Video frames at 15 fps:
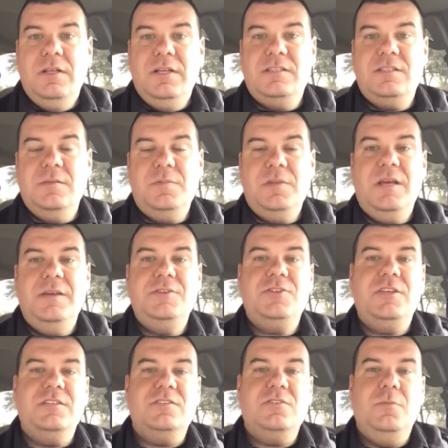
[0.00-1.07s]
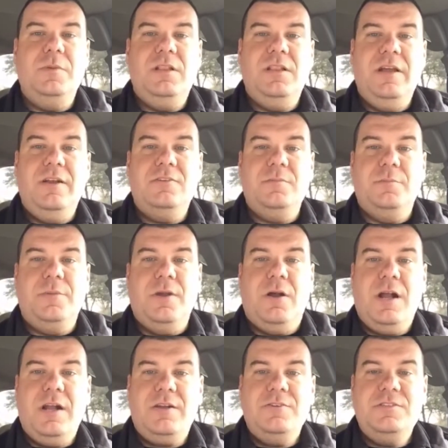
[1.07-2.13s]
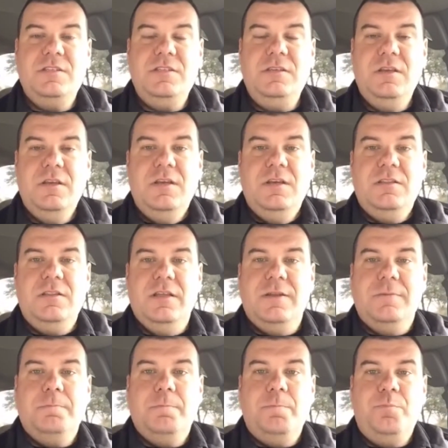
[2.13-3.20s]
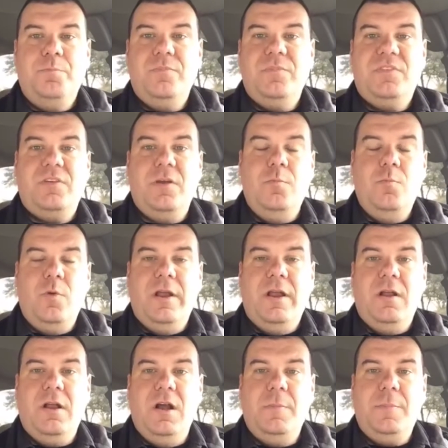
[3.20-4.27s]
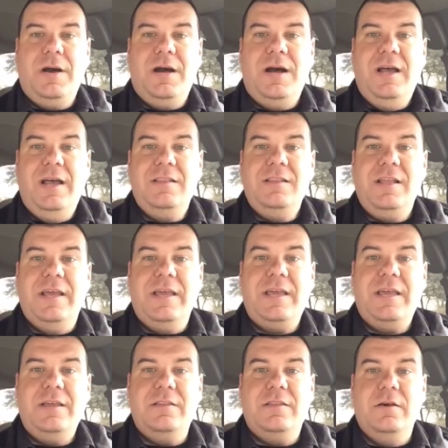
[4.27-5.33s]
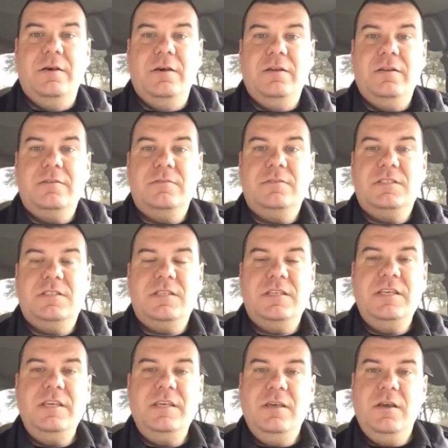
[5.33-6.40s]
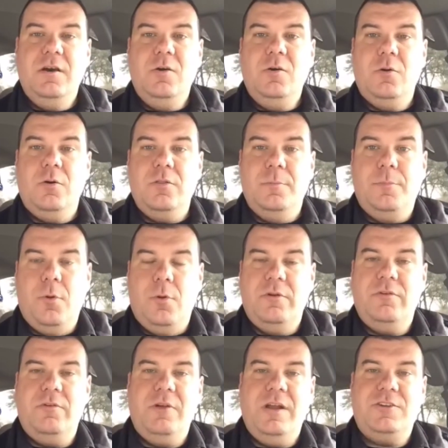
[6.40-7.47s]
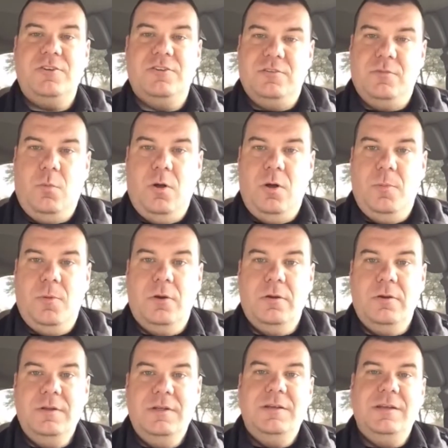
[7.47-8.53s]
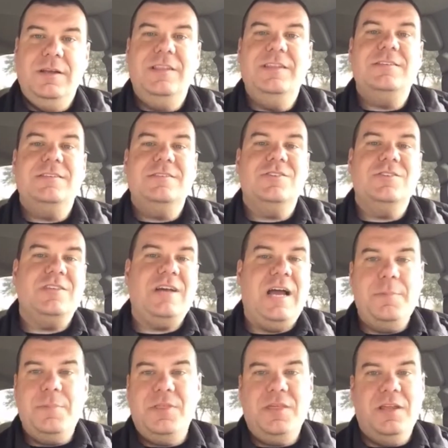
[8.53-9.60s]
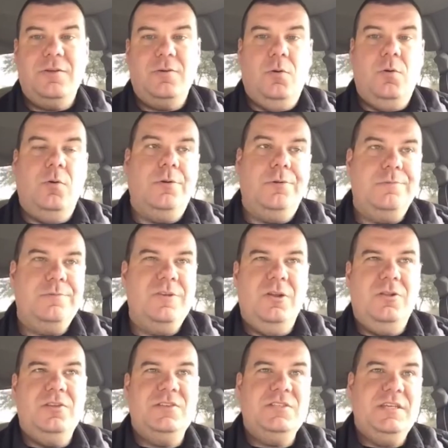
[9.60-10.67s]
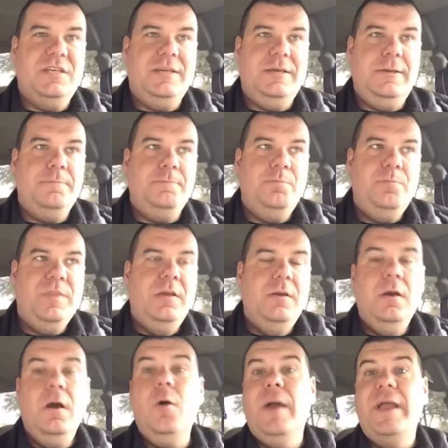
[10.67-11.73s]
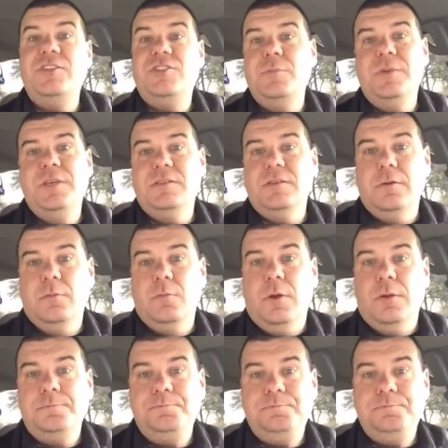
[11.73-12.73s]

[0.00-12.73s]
Sometimes you get so many layers of bureaucracy that somewhere up high, like the CEO or the board of directors of Walmart, and this is just hypothetical, or, let's say, HEB is a good one.